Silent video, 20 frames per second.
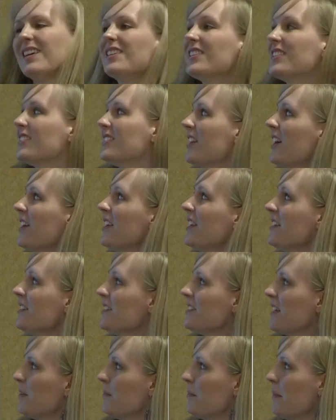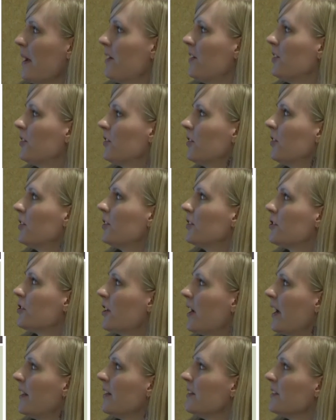Studies and medical
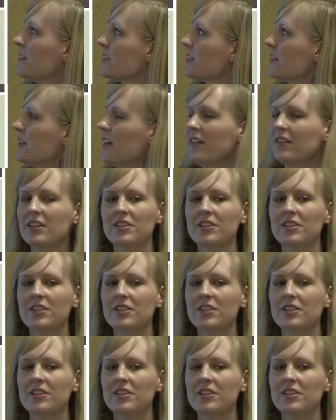trends.